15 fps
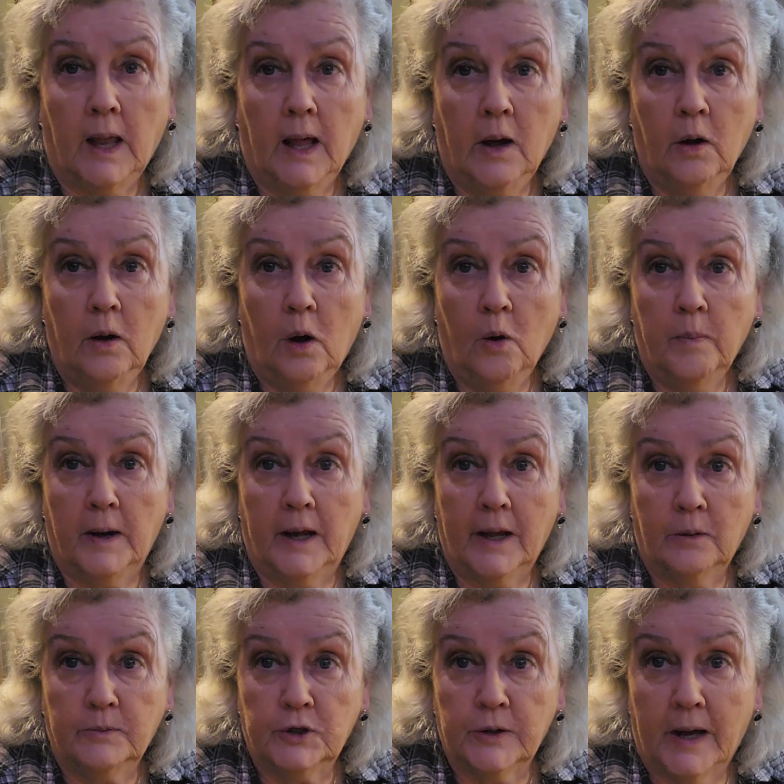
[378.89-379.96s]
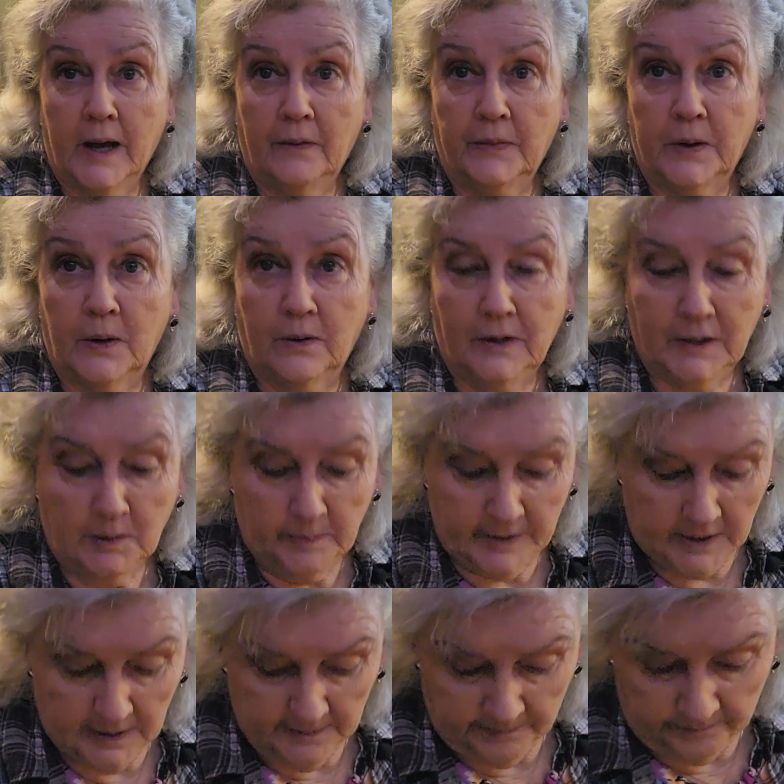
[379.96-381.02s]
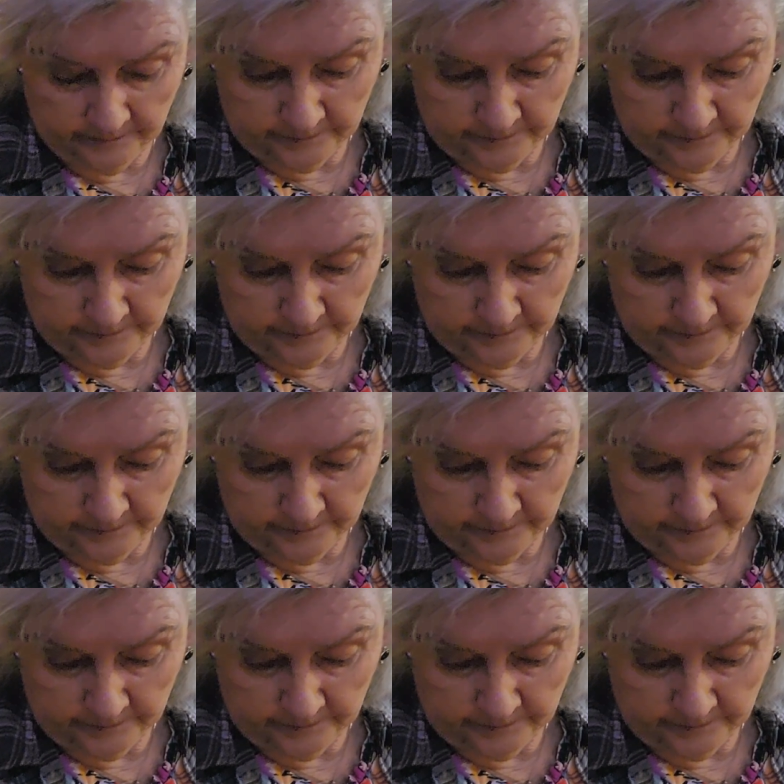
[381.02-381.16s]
I hope I helped you out there a little bit.